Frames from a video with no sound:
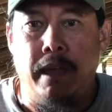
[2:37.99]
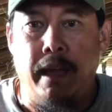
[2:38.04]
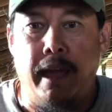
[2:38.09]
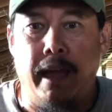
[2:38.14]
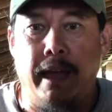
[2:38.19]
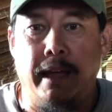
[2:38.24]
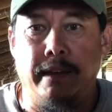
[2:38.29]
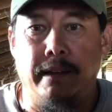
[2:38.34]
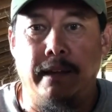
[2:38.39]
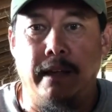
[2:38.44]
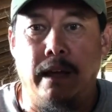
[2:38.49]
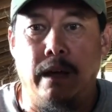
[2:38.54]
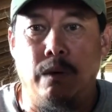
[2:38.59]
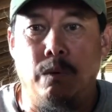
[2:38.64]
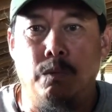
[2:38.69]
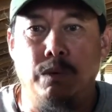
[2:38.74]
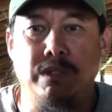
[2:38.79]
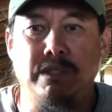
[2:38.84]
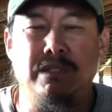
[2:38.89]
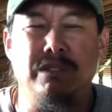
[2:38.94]
And
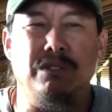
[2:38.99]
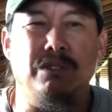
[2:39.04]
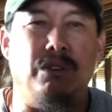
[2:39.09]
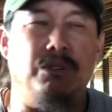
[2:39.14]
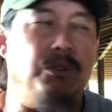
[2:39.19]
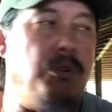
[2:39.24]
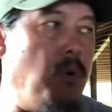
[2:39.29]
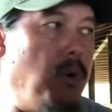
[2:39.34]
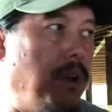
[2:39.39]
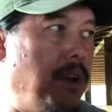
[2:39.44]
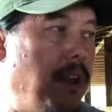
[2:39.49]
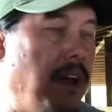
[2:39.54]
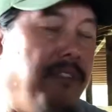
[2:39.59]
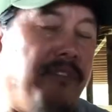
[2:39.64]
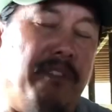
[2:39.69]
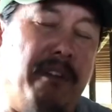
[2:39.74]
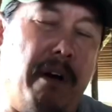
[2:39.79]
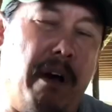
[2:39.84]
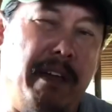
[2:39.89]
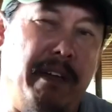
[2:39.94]
we still don't know
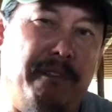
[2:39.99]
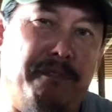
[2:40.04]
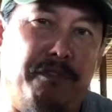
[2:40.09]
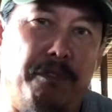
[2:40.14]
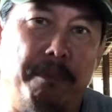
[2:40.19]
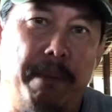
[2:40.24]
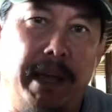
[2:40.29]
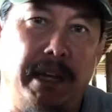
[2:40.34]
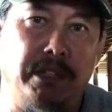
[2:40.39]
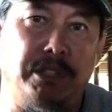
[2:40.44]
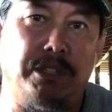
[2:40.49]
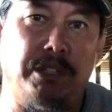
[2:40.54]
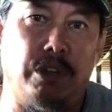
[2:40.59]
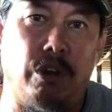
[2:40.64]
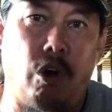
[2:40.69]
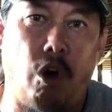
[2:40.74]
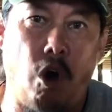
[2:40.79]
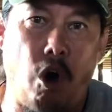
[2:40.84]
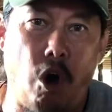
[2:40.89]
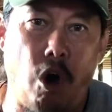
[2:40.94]
enough
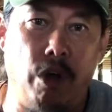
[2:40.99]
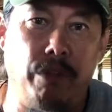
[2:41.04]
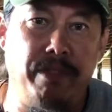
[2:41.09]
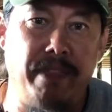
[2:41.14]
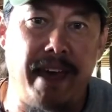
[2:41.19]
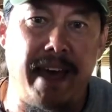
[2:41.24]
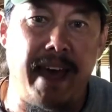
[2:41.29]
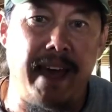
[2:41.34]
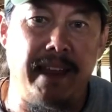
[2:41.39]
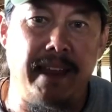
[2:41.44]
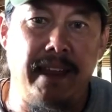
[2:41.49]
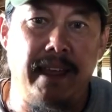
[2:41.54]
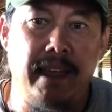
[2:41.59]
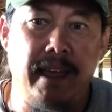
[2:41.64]
information on that.